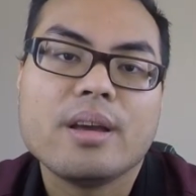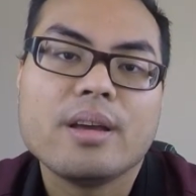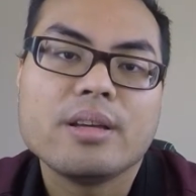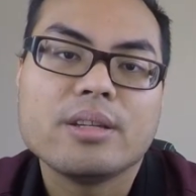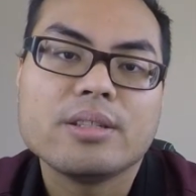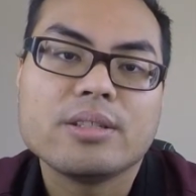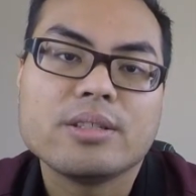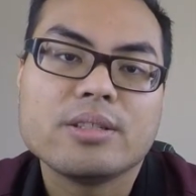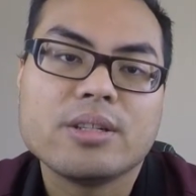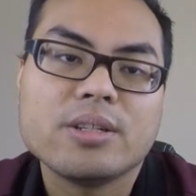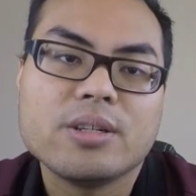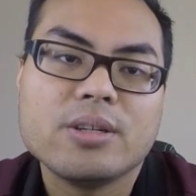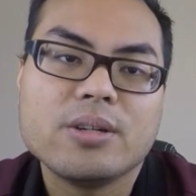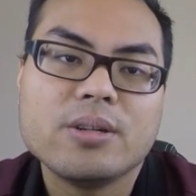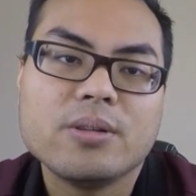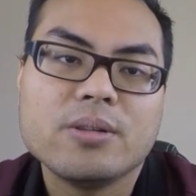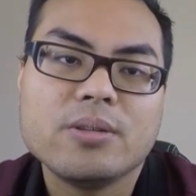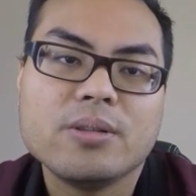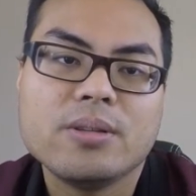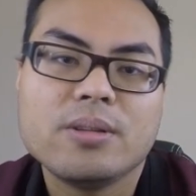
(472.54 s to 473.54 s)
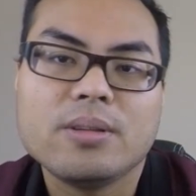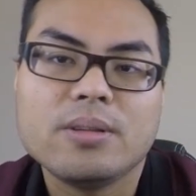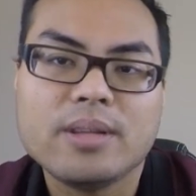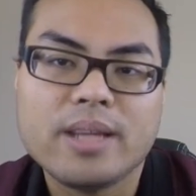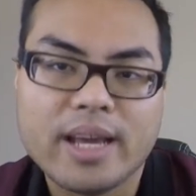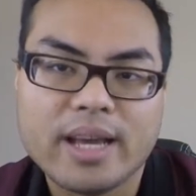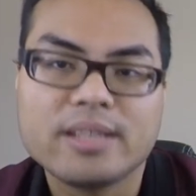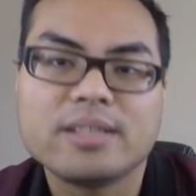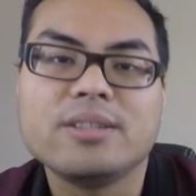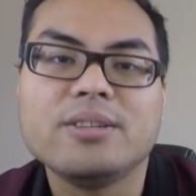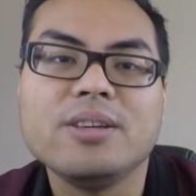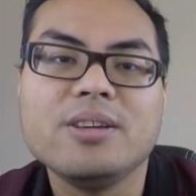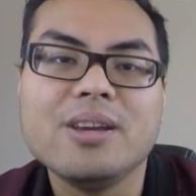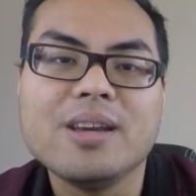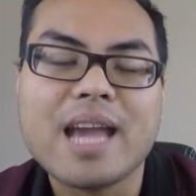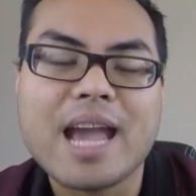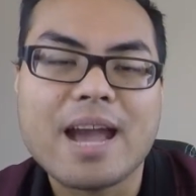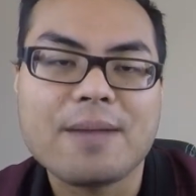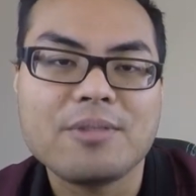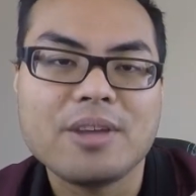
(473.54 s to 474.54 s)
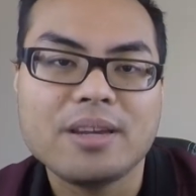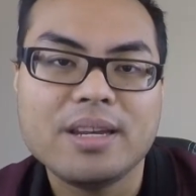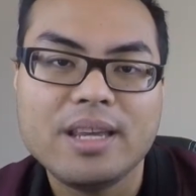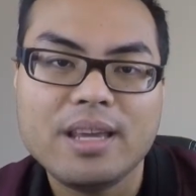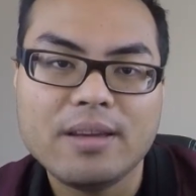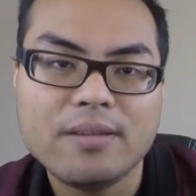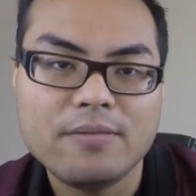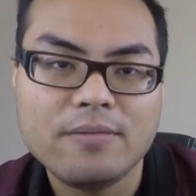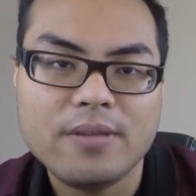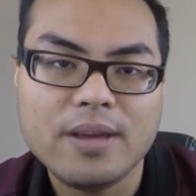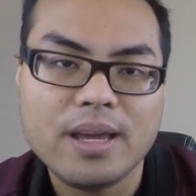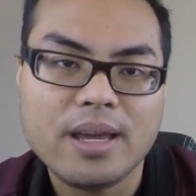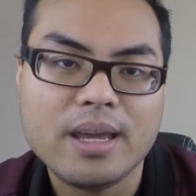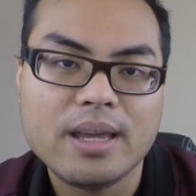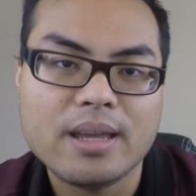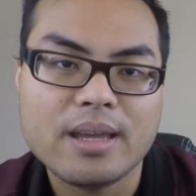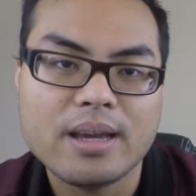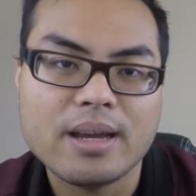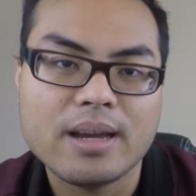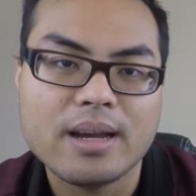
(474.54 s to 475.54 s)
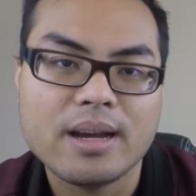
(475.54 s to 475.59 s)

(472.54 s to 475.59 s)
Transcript: So yes, you have your DMV